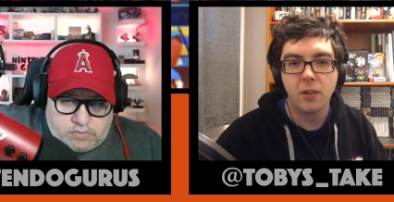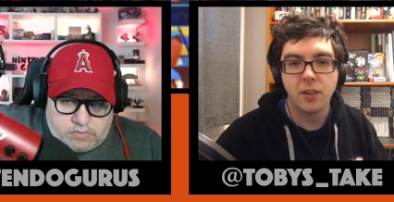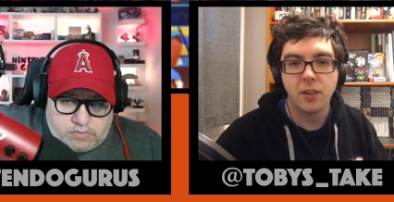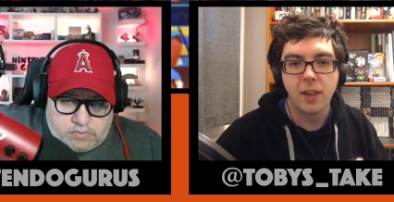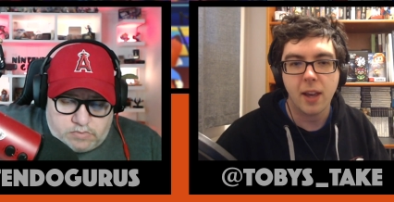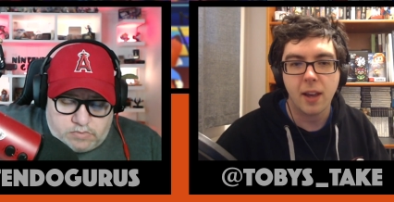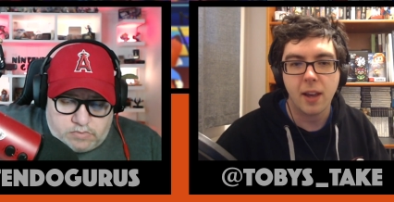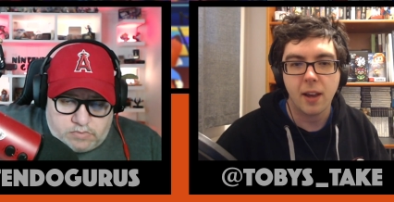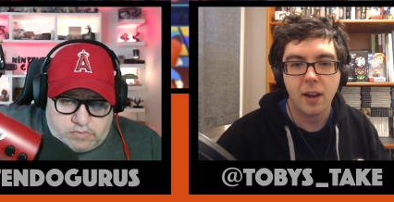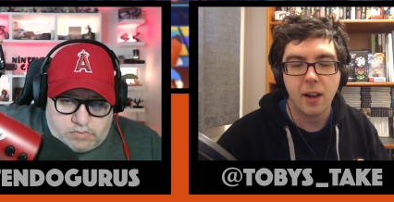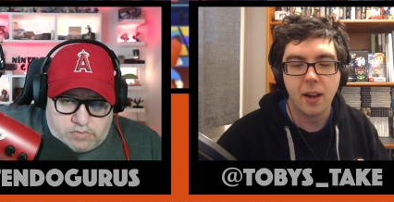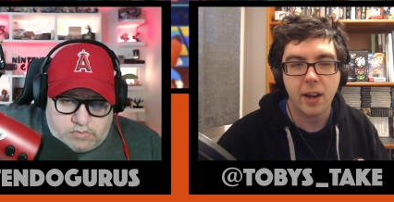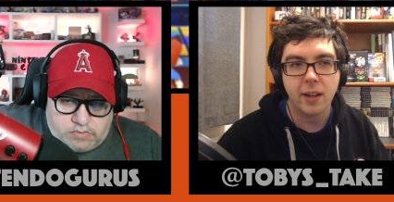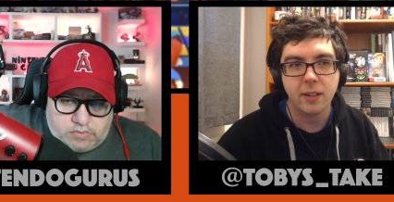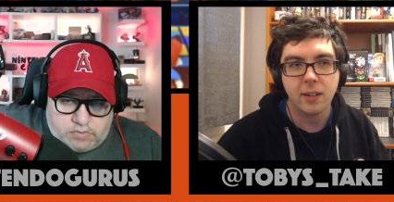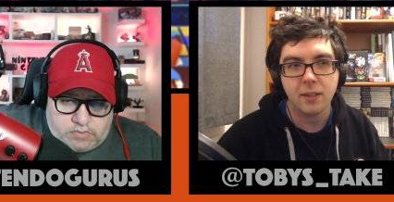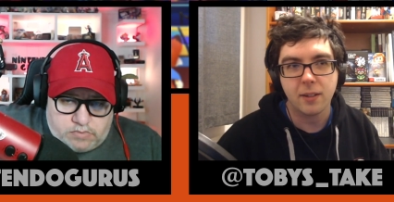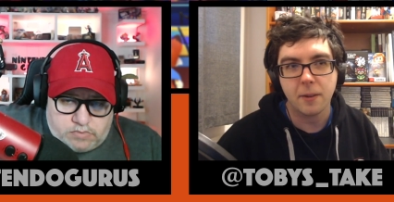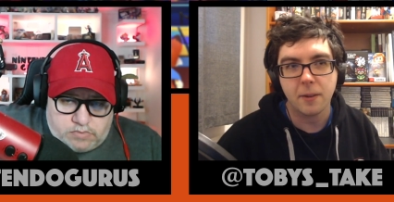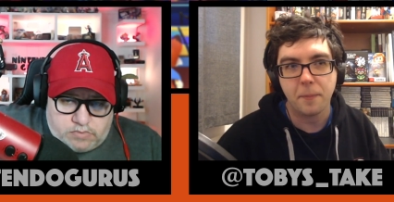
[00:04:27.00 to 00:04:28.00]
Speaker 1: there,
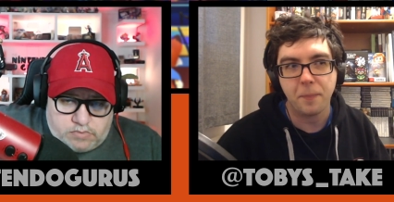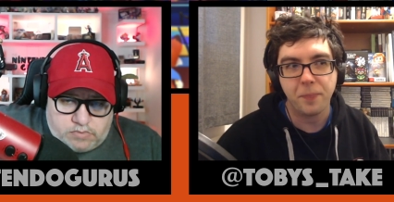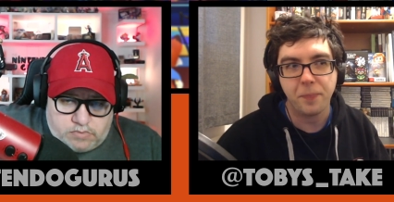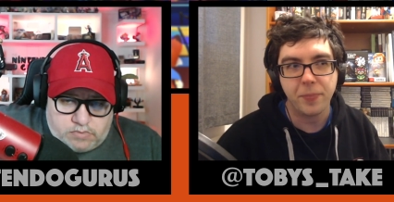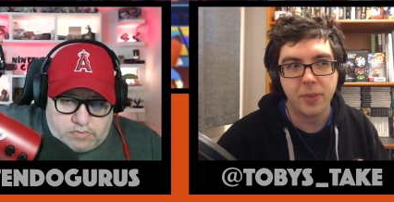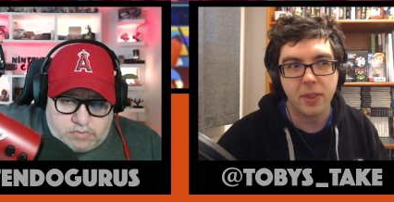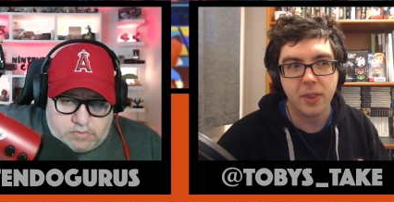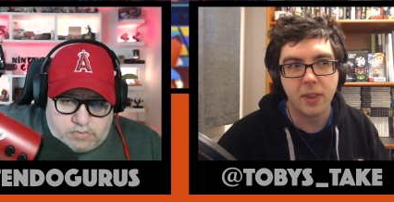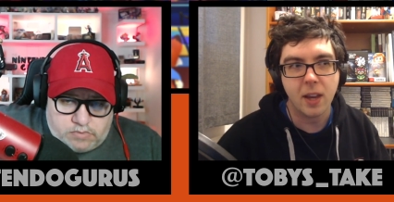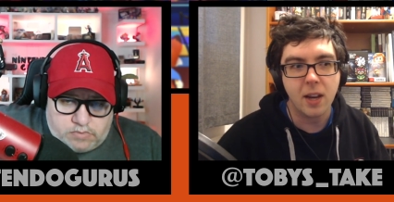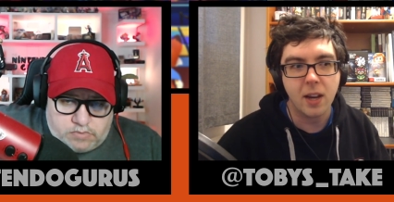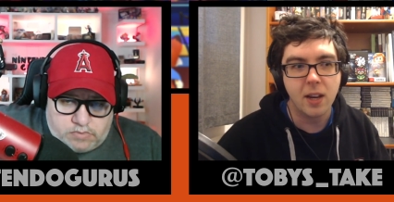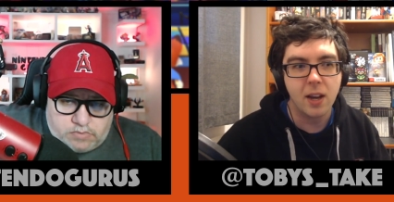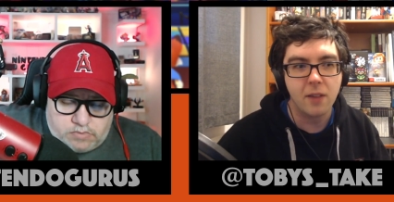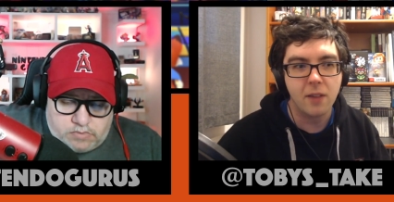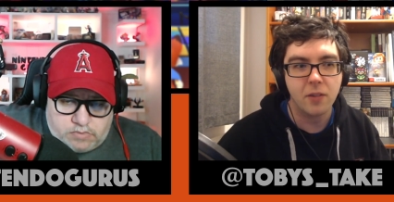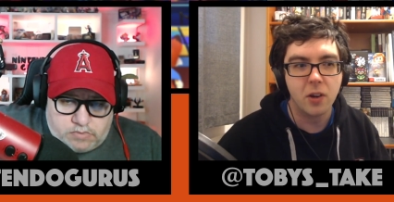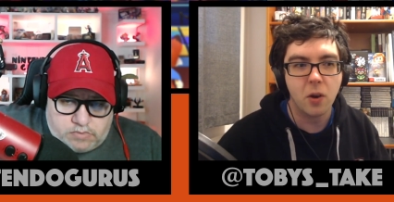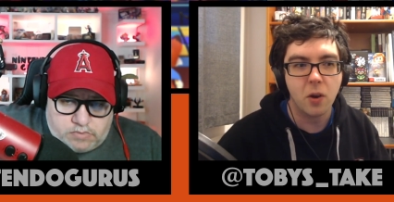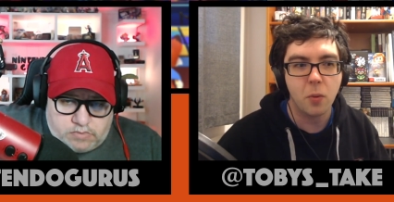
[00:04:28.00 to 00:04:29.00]
and they never
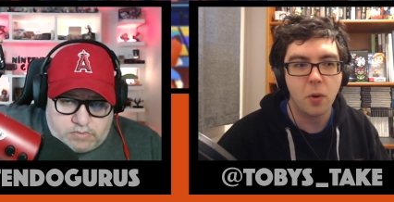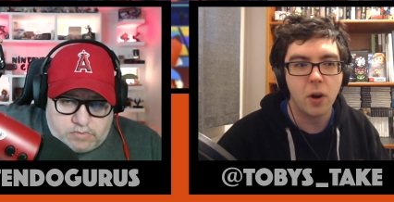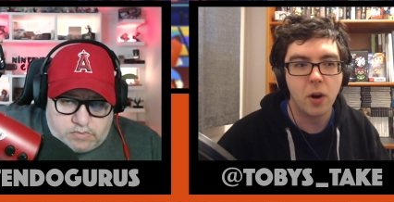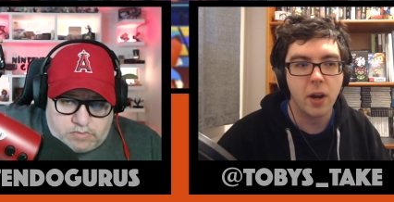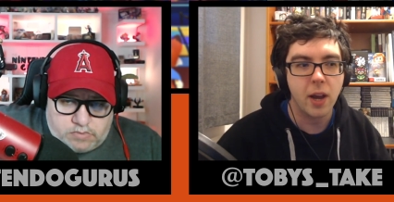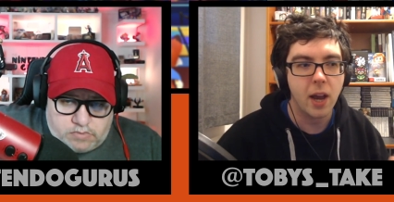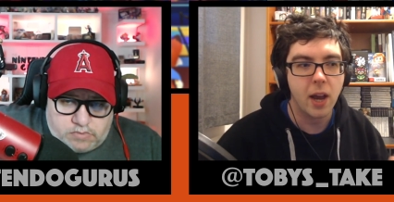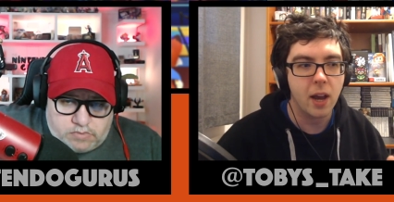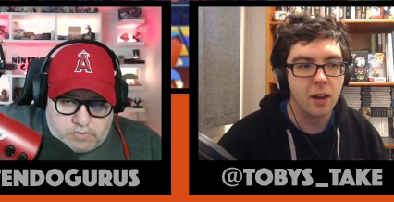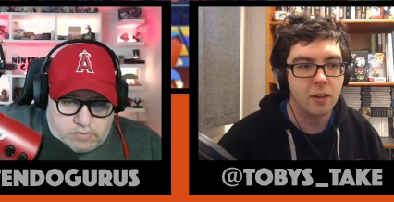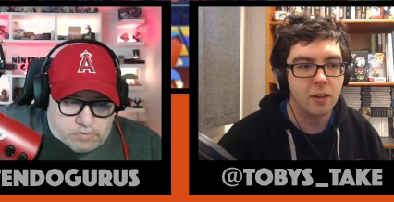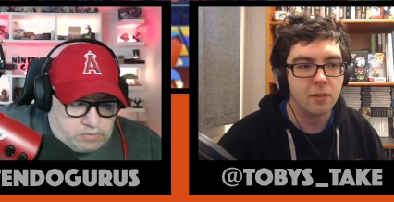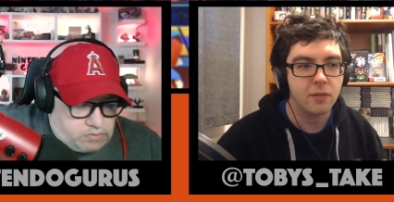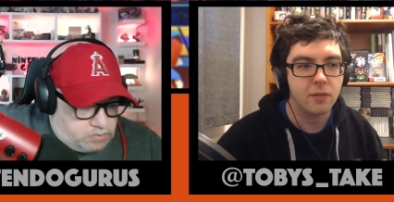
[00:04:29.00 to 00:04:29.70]
quite have